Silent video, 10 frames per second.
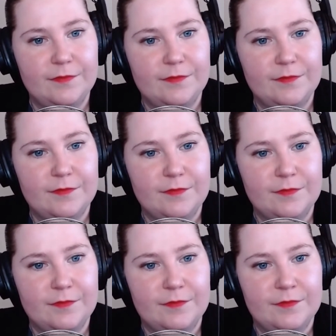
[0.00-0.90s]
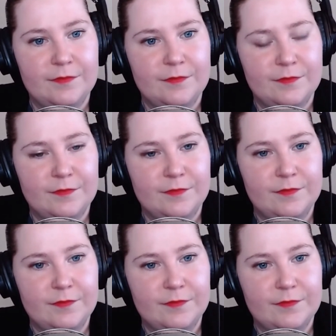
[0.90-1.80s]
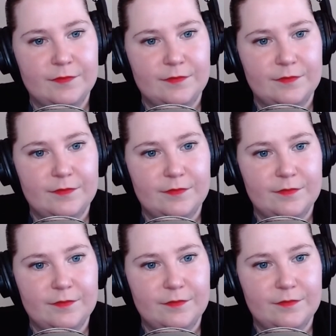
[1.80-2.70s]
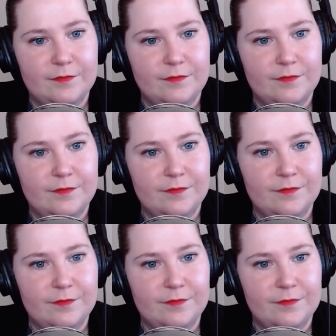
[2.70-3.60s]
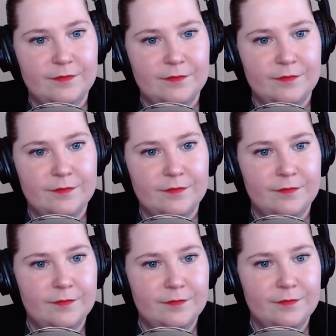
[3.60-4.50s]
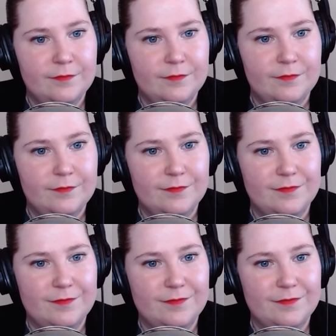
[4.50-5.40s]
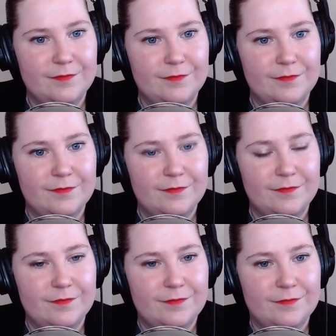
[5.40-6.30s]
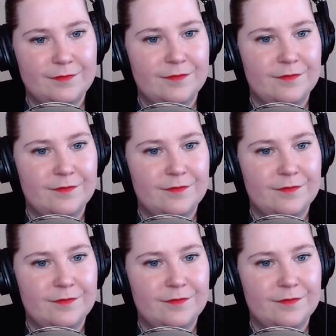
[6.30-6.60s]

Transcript: No words are spoken by the person on screen.